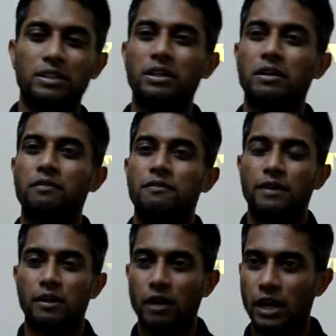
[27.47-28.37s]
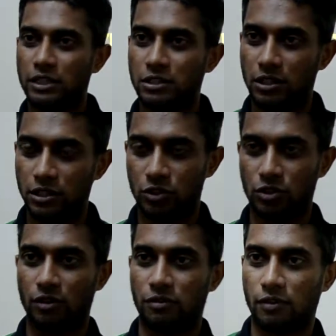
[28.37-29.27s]
there are varieties
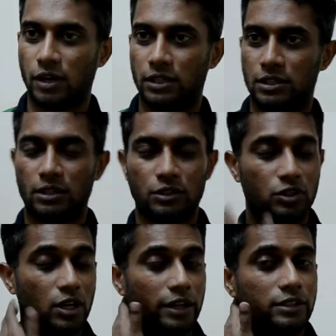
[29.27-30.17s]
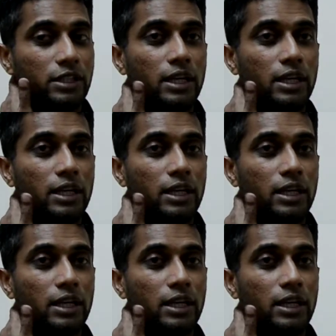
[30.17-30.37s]
of writing styles.